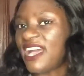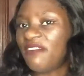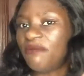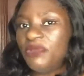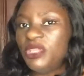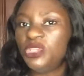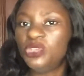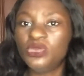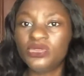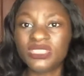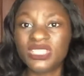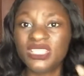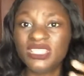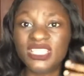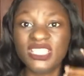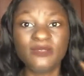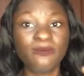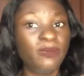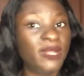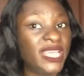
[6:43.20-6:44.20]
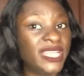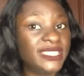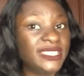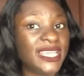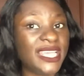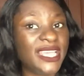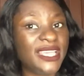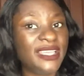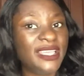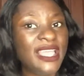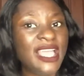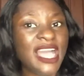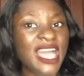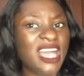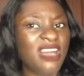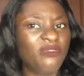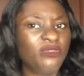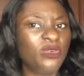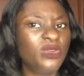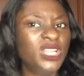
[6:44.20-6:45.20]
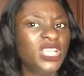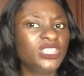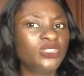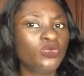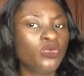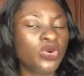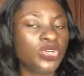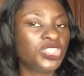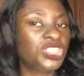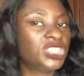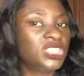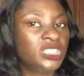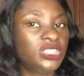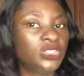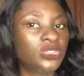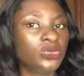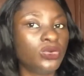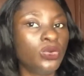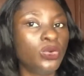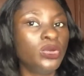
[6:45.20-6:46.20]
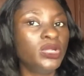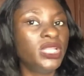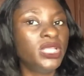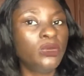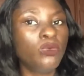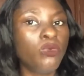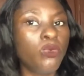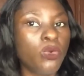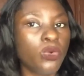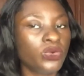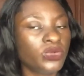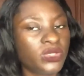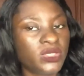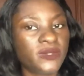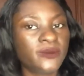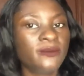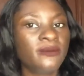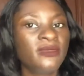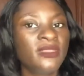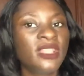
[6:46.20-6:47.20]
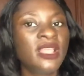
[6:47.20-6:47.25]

I've been using this blend air, I've always washed it only once,